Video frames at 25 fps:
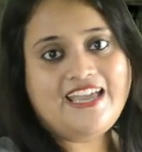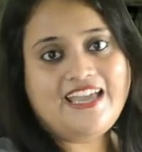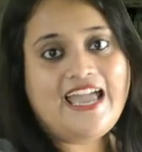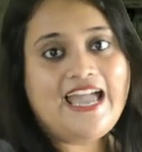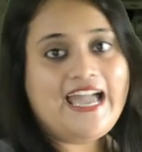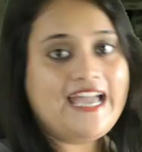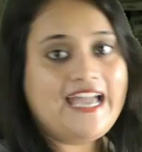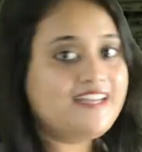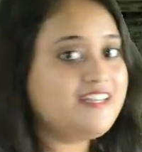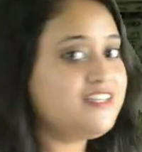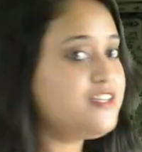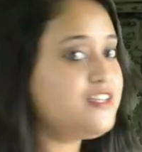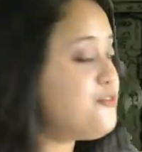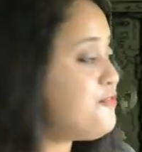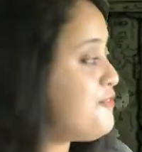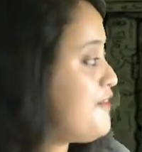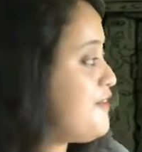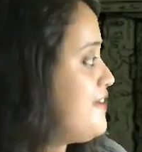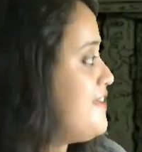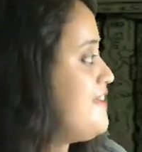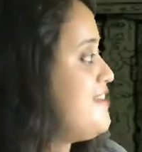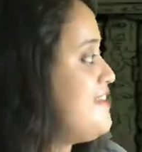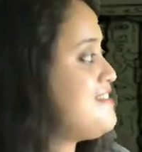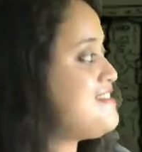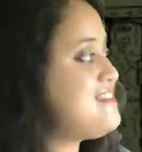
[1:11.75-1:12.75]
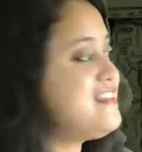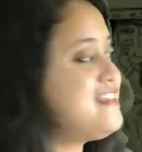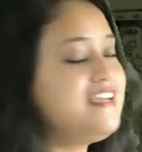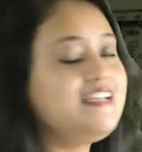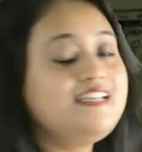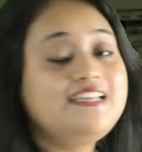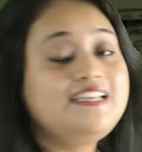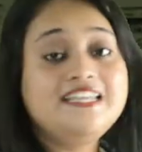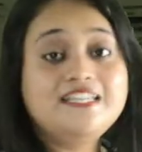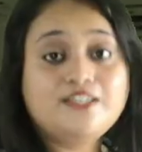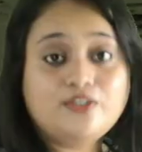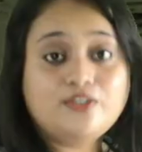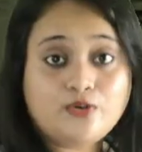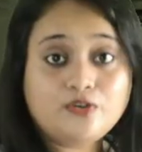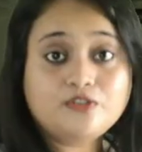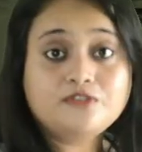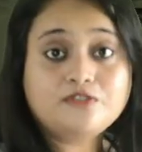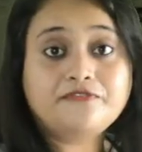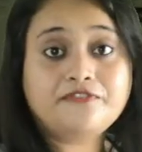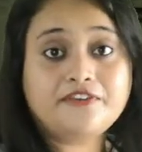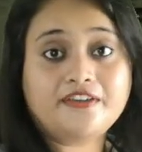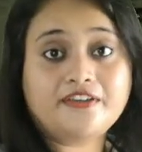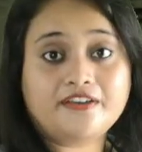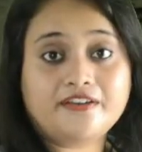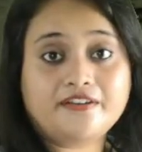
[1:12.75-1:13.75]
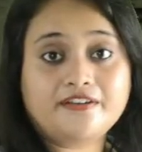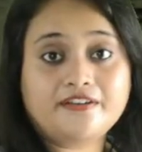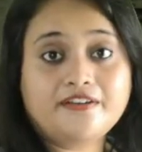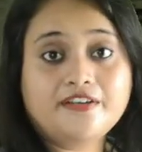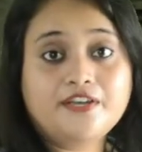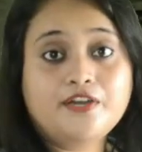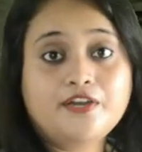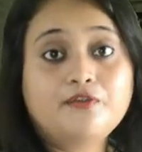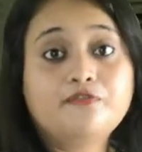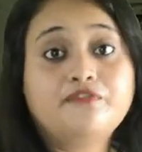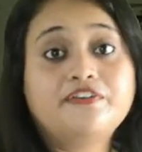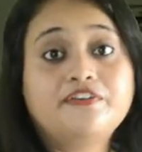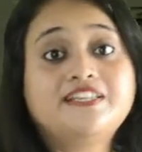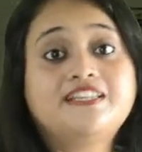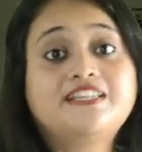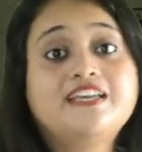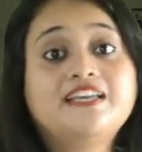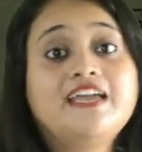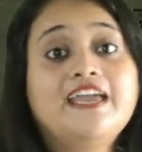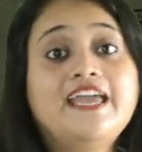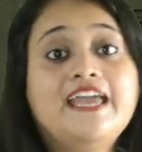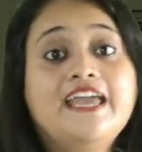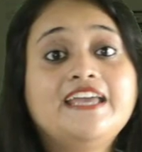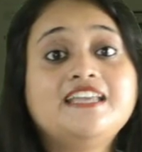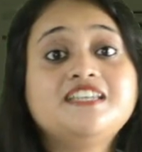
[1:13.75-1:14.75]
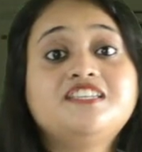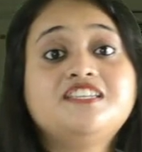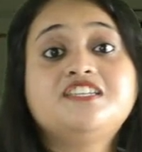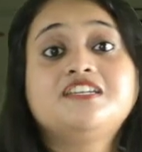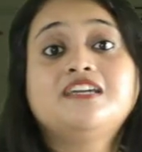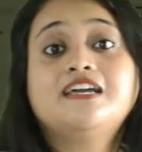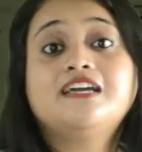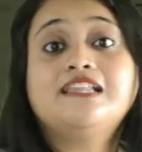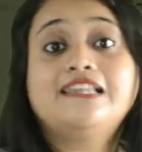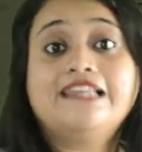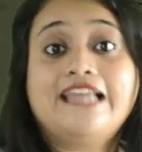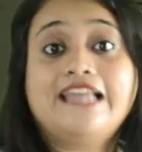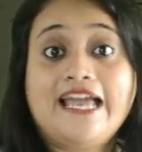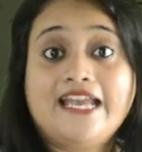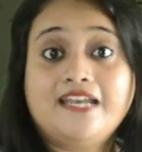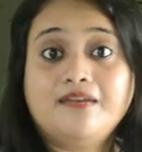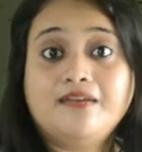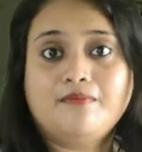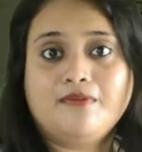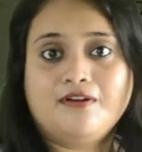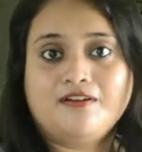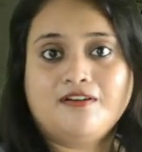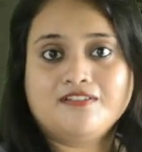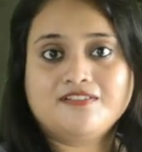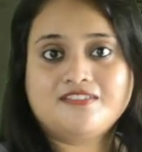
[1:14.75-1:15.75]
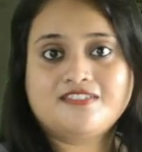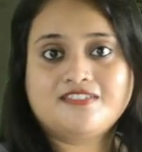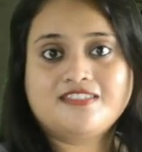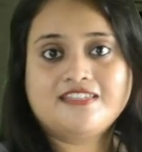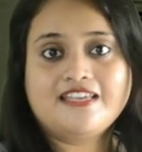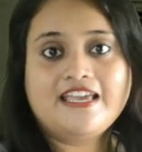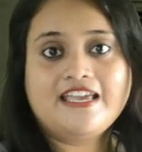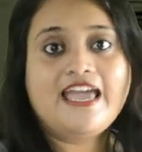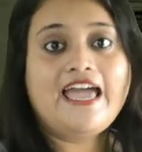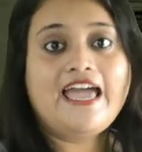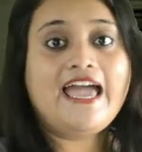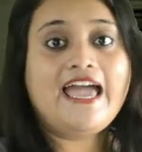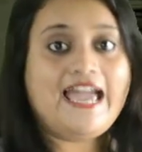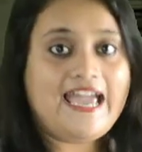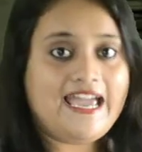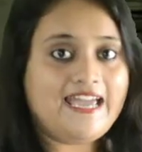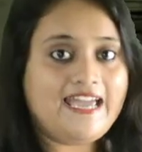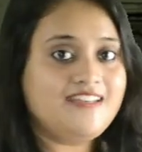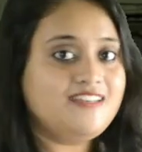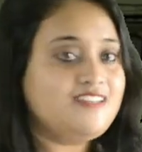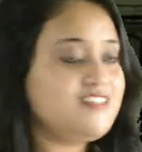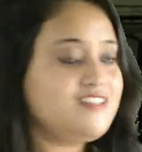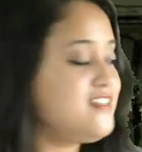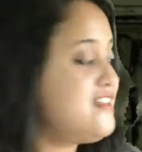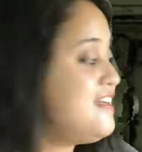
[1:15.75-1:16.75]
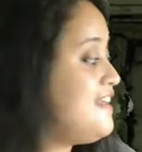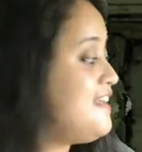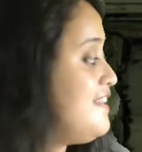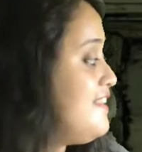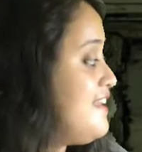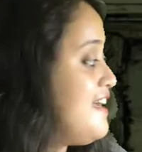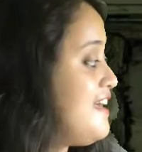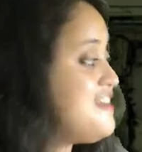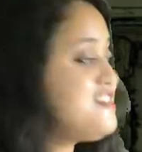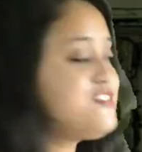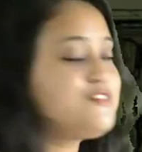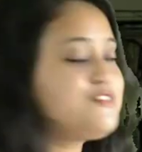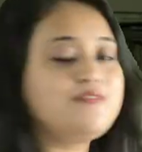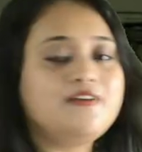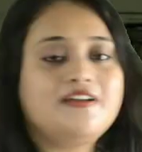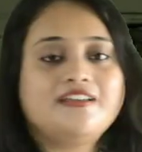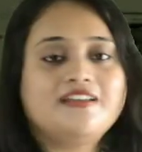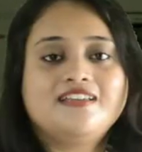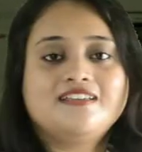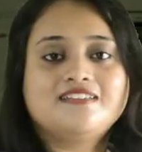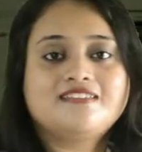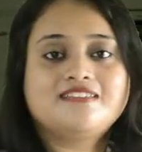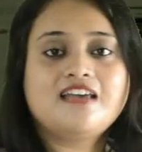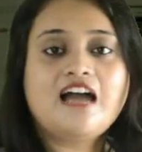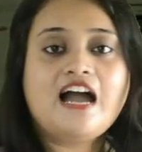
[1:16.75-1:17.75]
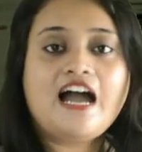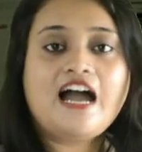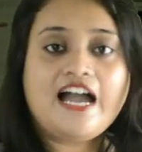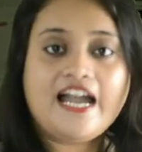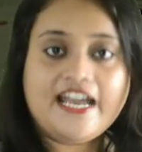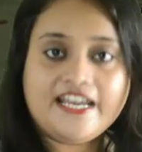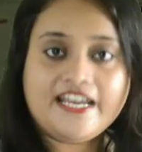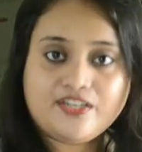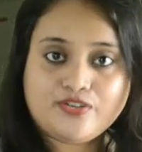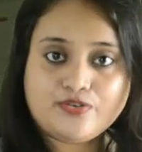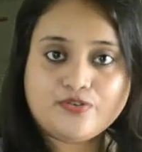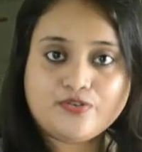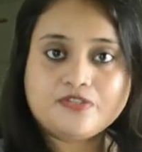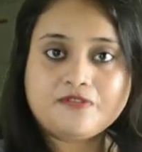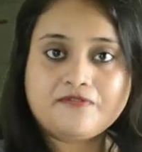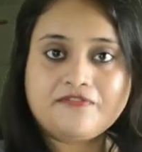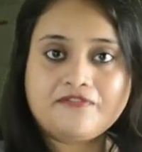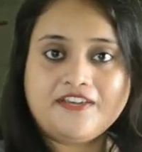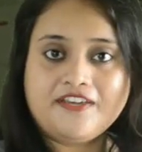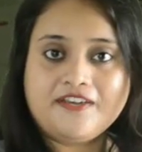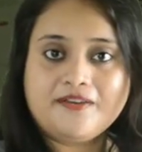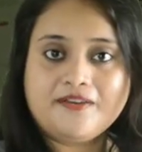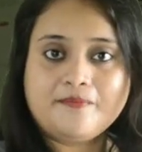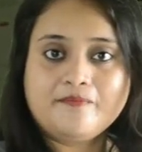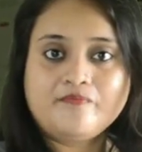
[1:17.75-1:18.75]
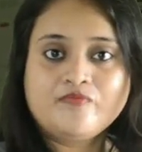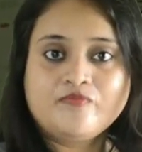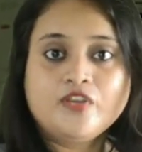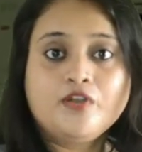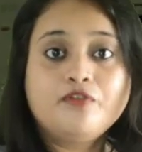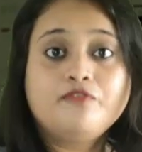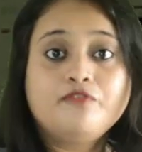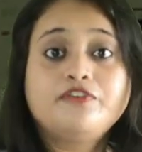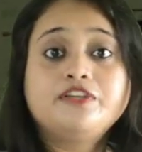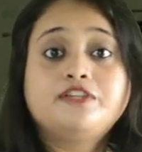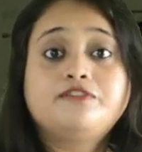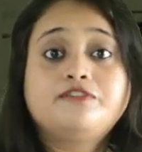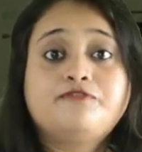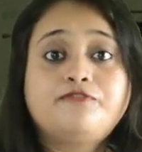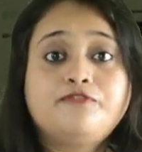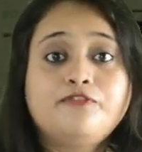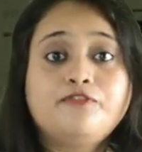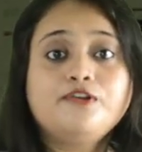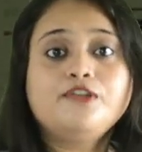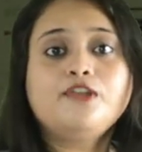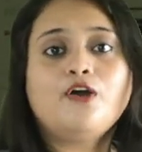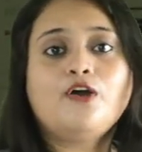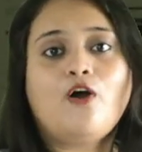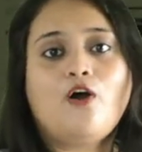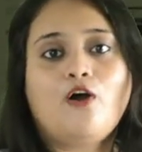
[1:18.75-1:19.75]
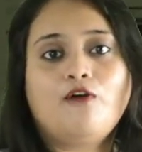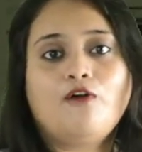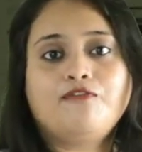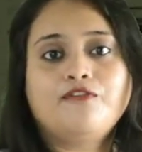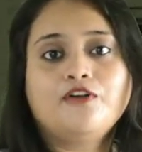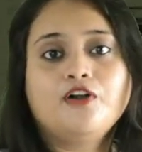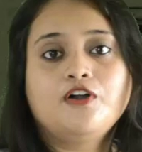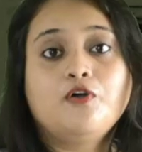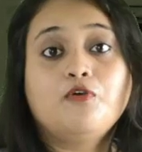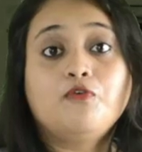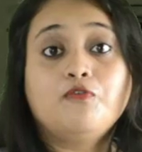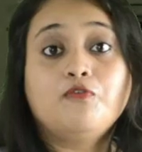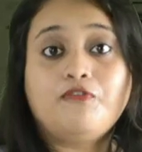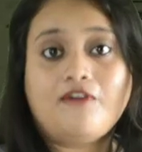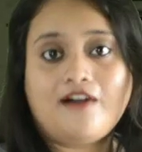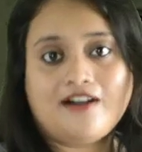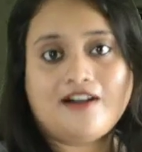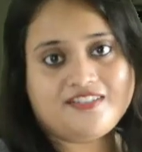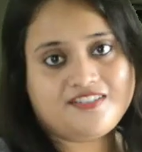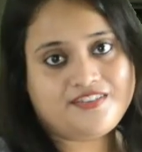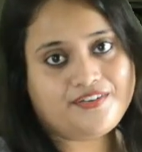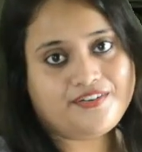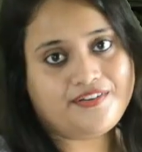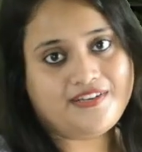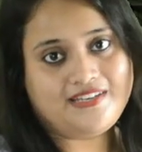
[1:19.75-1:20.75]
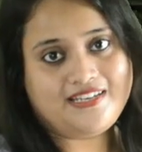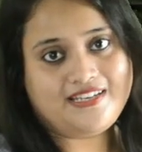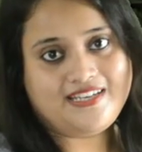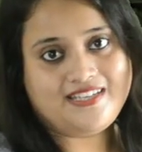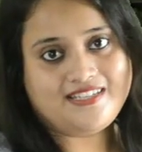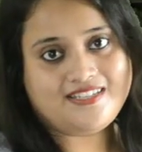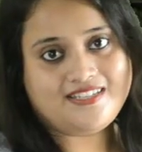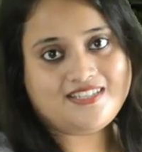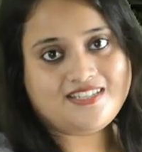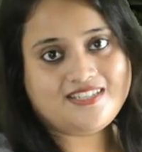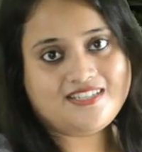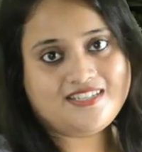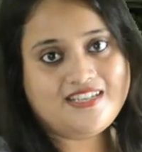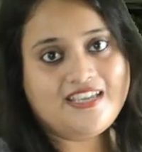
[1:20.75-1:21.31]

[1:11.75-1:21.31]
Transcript: Another one is lithosphere with entire landmass, and last one is hydrosphere with full of water in it.